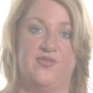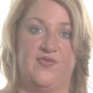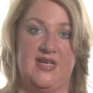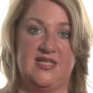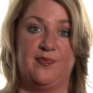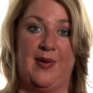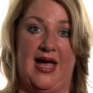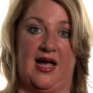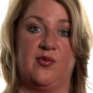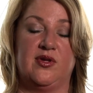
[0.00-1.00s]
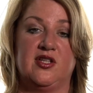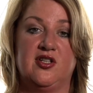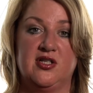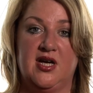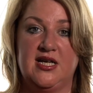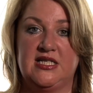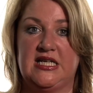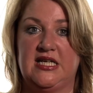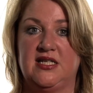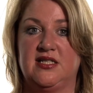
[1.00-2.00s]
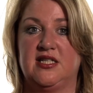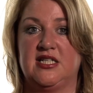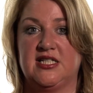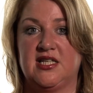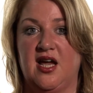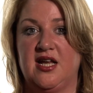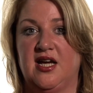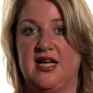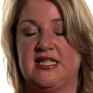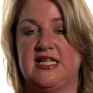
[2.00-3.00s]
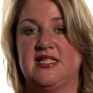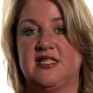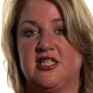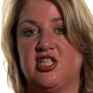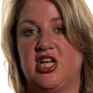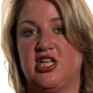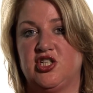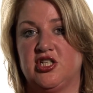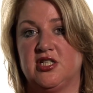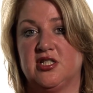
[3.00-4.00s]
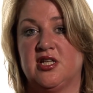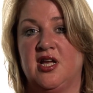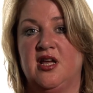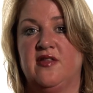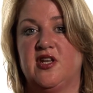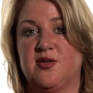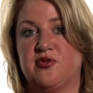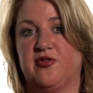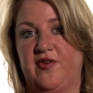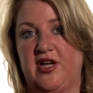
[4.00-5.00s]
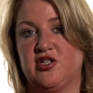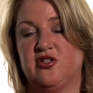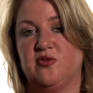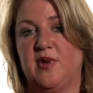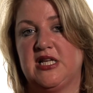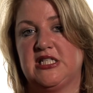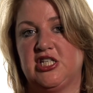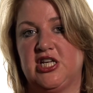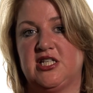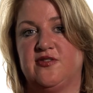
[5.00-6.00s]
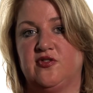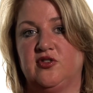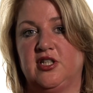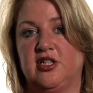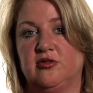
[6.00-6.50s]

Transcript: the fees back with the good ideas, the design ideas and suggestions that a professional might suggest for you.